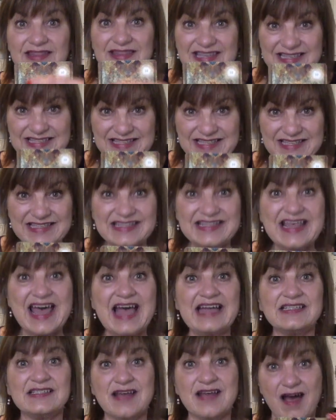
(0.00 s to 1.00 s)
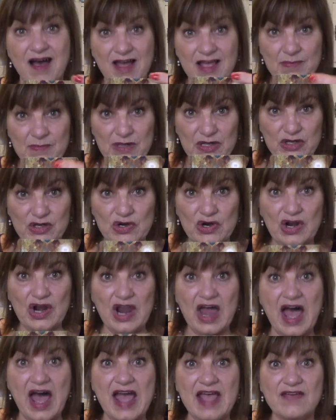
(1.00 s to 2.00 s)
This is that time in your
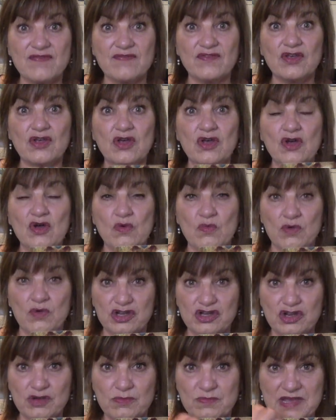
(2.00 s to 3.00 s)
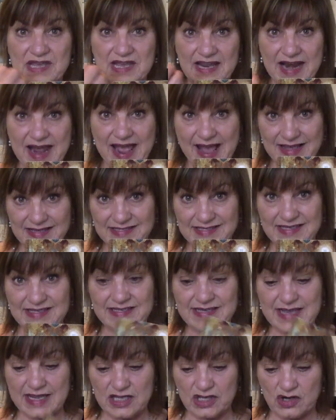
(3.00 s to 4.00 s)
life where you're being asked to
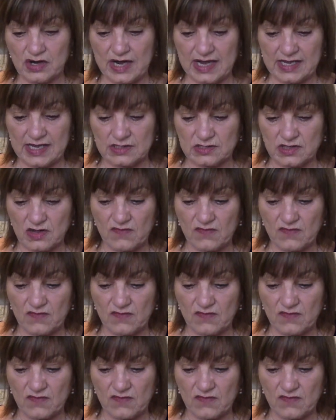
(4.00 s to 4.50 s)
take your hands